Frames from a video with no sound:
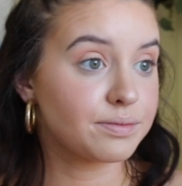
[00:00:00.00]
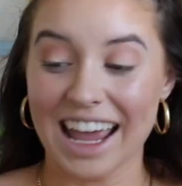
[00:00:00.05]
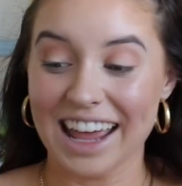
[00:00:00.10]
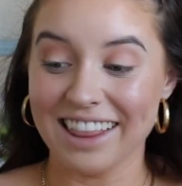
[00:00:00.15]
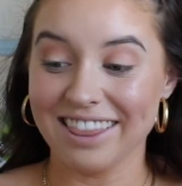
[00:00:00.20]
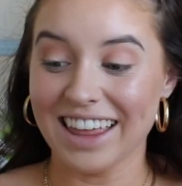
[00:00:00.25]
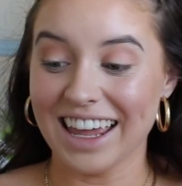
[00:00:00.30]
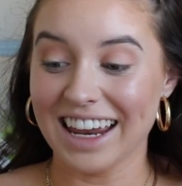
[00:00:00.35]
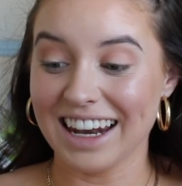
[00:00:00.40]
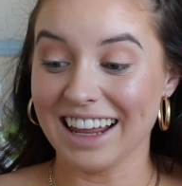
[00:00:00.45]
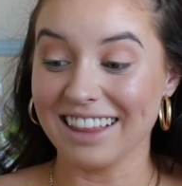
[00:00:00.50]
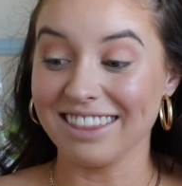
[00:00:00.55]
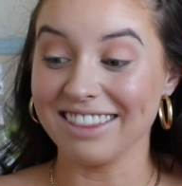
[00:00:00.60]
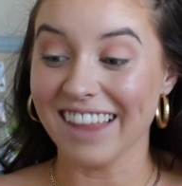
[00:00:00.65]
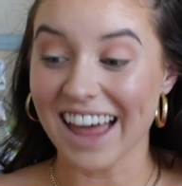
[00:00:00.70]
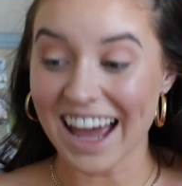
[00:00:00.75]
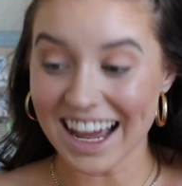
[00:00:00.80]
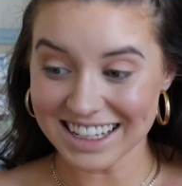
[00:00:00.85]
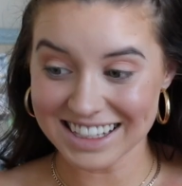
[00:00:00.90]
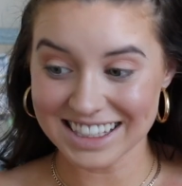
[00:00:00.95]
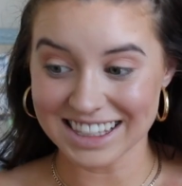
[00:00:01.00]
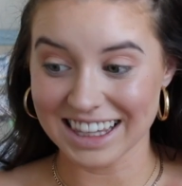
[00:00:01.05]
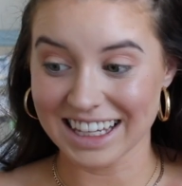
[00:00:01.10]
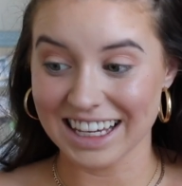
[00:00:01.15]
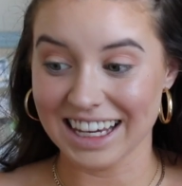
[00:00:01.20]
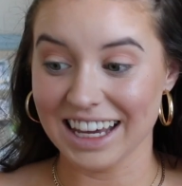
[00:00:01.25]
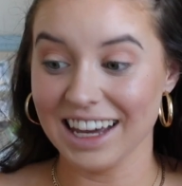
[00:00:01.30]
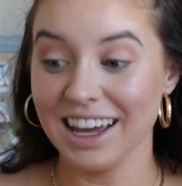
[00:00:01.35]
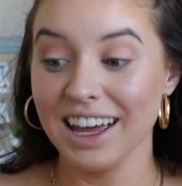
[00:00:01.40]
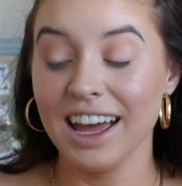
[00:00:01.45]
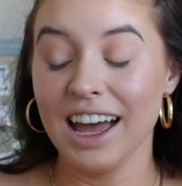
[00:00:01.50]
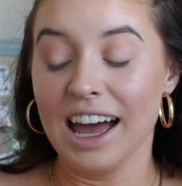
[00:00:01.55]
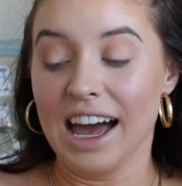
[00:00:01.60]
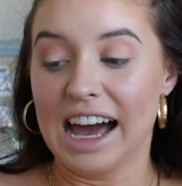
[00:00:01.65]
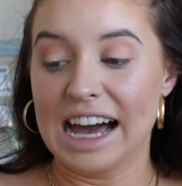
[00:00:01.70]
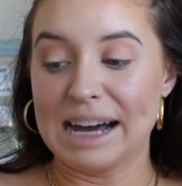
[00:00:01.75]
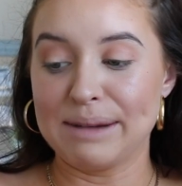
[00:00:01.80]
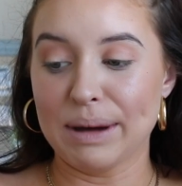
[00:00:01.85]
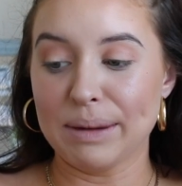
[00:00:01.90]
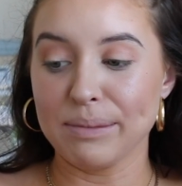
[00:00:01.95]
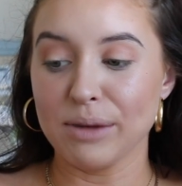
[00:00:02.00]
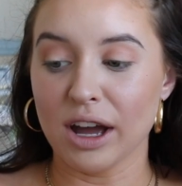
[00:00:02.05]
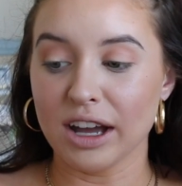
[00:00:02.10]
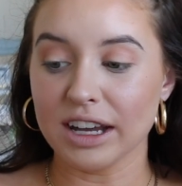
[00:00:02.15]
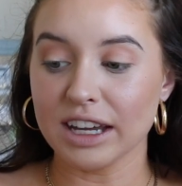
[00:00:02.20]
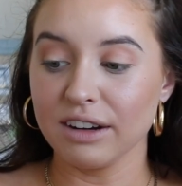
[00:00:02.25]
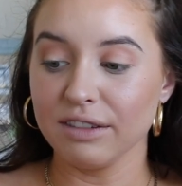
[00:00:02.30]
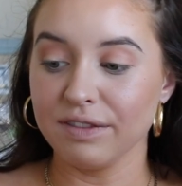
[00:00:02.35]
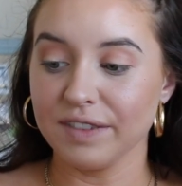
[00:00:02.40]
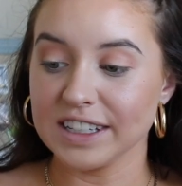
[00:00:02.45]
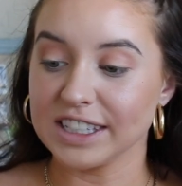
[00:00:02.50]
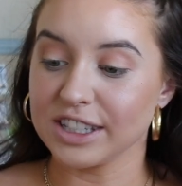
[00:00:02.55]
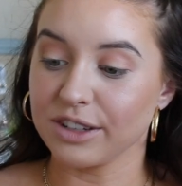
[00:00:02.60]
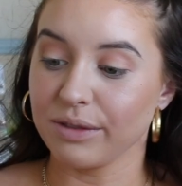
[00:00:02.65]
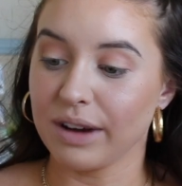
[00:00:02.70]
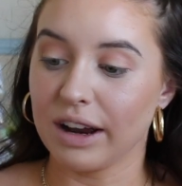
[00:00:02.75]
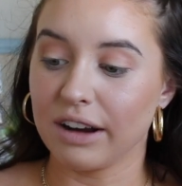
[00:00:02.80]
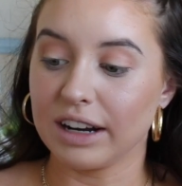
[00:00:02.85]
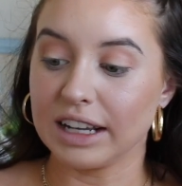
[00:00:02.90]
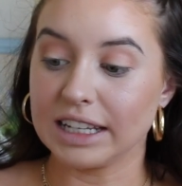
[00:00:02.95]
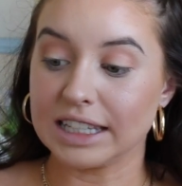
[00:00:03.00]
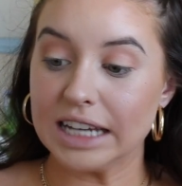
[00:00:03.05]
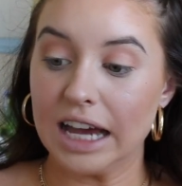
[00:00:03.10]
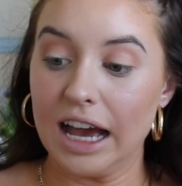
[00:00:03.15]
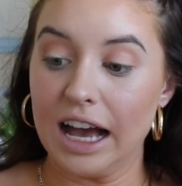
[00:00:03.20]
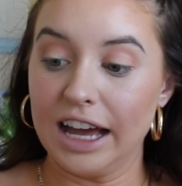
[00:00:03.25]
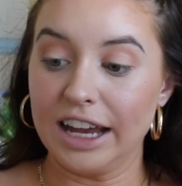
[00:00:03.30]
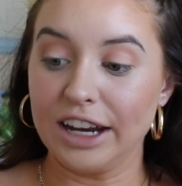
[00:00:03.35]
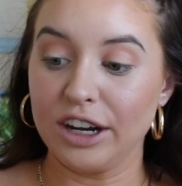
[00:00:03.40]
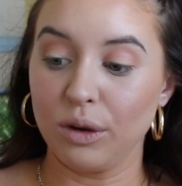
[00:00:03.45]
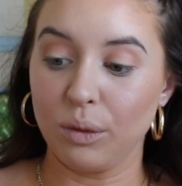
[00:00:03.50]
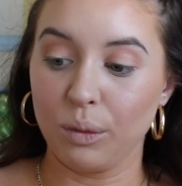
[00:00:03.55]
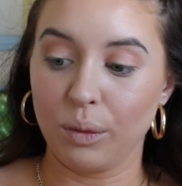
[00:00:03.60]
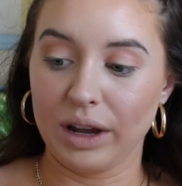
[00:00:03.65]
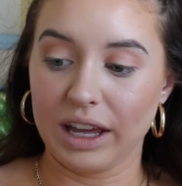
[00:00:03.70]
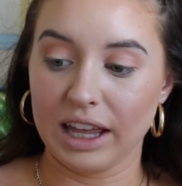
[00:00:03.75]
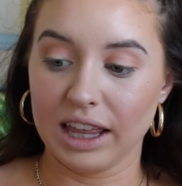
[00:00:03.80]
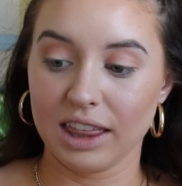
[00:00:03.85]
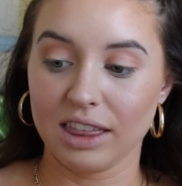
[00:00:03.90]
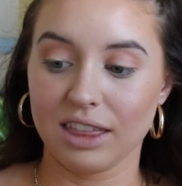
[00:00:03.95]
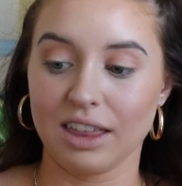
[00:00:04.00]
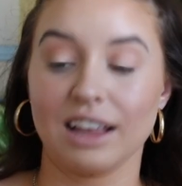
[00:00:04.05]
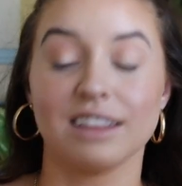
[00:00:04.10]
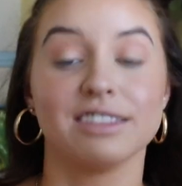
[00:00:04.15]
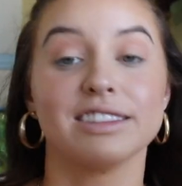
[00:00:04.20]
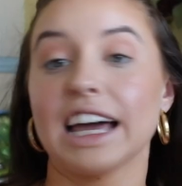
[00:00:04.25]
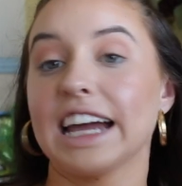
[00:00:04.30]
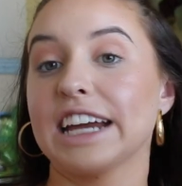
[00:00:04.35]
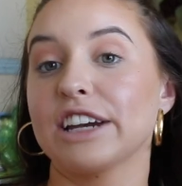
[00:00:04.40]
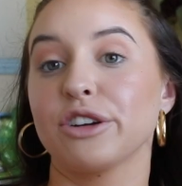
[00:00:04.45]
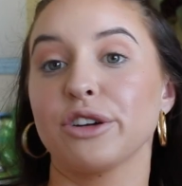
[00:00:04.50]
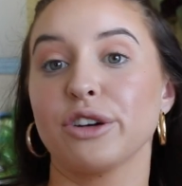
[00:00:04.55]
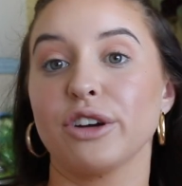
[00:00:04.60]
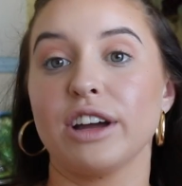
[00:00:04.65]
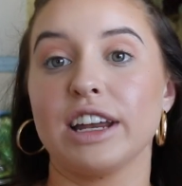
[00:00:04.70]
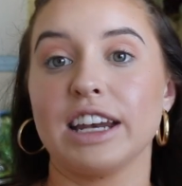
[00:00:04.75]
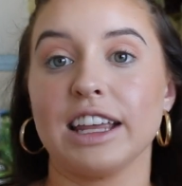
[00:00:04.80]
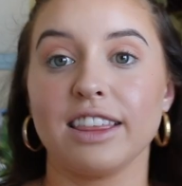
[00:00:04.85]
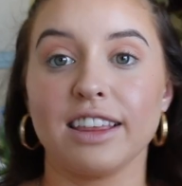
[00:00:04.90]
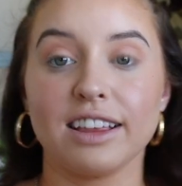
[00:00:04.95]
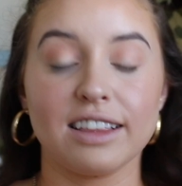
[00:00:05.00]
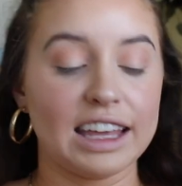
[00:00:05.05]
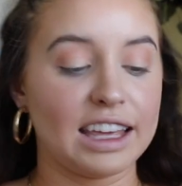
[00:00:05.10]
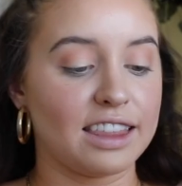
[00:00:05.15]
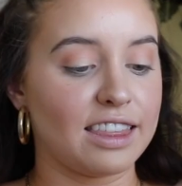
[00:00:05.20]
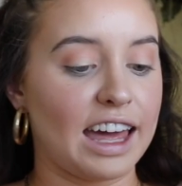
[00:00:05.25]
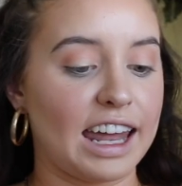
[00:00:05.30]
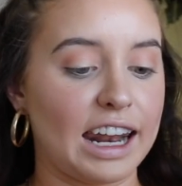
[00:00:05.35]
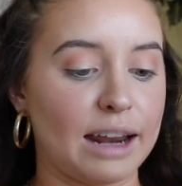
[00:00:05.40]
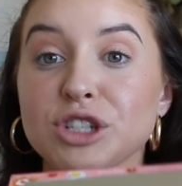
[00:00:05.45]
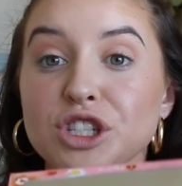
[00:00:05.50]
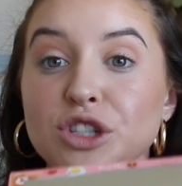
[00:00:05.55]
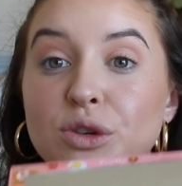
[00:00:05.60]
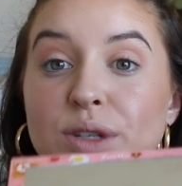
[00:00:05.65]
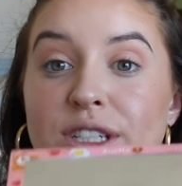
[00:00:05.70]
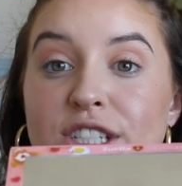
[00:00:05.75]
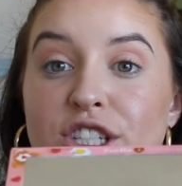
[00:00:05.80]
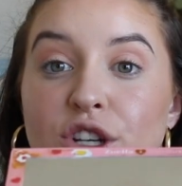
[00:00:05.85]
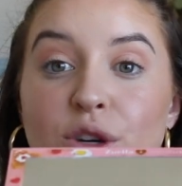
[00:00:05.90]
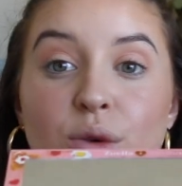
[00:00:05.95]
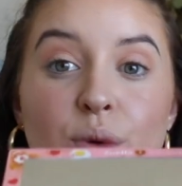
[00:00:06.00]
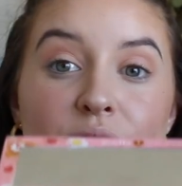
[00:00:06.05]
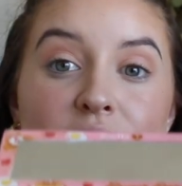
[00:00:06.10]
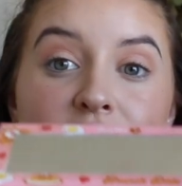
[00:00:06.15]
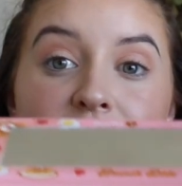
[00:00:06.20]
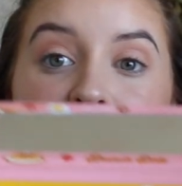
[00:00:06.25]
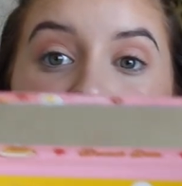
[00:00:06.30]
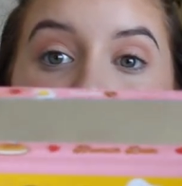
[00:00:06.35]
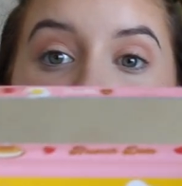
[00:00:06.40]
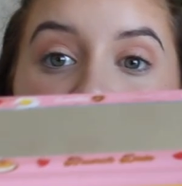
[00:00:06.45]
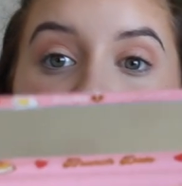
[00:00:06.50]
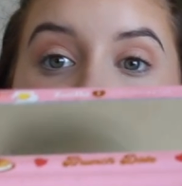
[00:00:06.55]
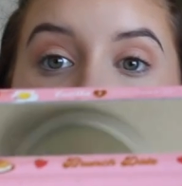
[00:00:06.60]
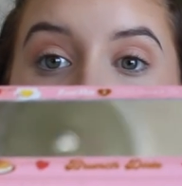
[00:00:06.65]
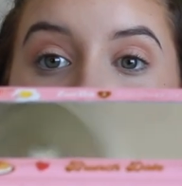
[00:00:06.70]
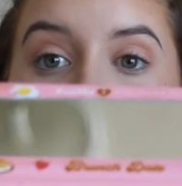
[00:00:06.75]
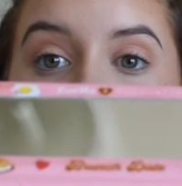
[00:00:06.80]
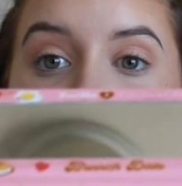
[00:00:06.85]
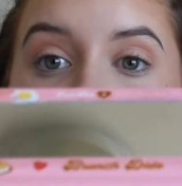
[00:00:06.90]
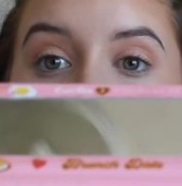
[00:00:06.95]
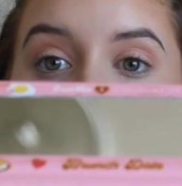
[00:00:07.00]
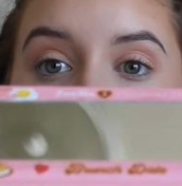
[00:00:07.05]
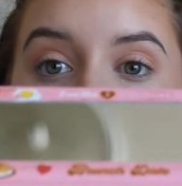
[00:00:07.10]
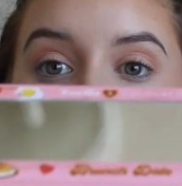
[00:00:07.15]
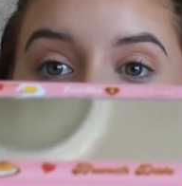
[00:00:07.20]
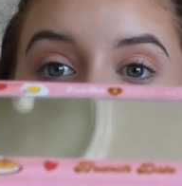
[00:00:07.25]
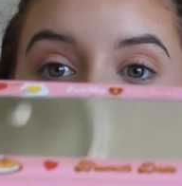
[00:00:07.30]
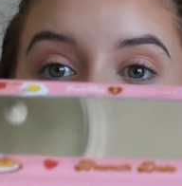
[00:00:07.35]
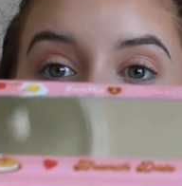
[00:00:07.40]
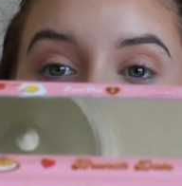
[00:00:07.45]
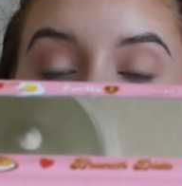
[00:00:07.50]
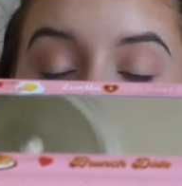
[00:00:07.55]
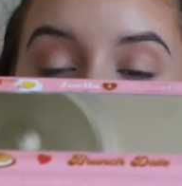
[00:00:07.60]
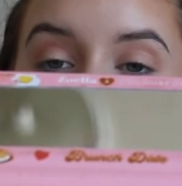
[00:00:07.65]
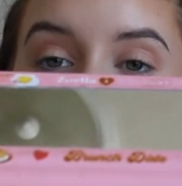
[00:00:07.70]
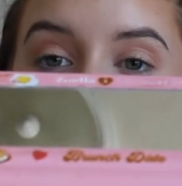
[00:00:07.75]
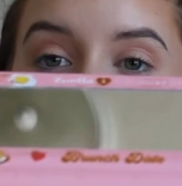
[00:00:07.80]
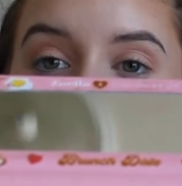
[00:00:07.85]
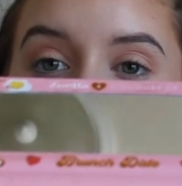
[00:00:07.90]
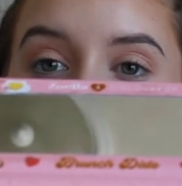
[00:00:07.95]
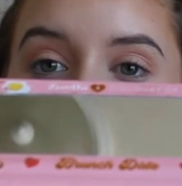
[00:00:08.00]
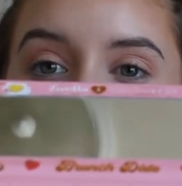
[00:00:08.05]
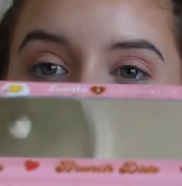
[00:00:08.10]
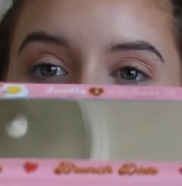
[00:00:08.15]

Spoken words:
And then lastly, I'm not gonna fuss around a ton with liner or anything like that. I'm just going to quickly line my lash line with this dark